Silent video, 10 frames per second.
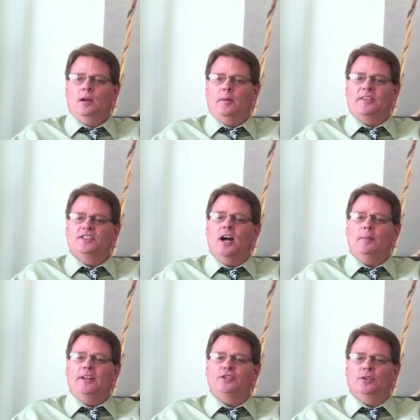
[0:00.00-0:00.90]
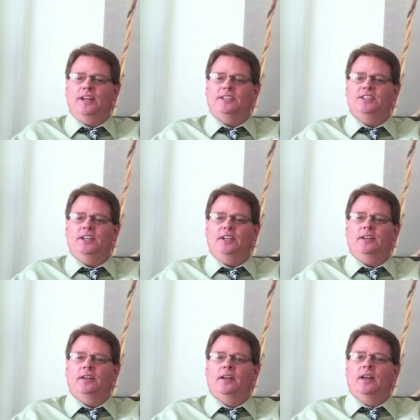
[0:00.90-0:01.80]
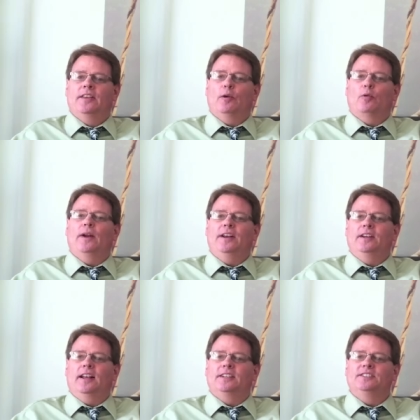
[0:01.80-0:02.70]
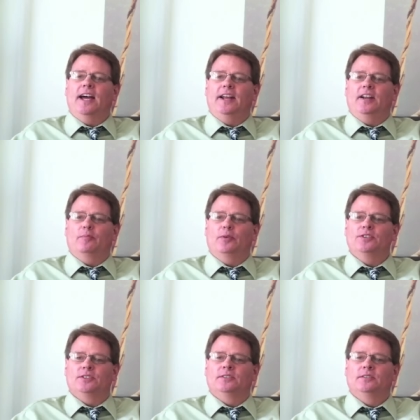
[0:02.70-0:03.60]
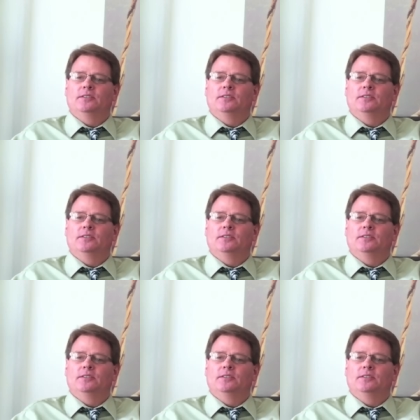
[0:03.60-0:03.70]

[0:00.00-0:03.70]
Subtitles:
By the time I turned 18, they were ready to let Dad out of prison.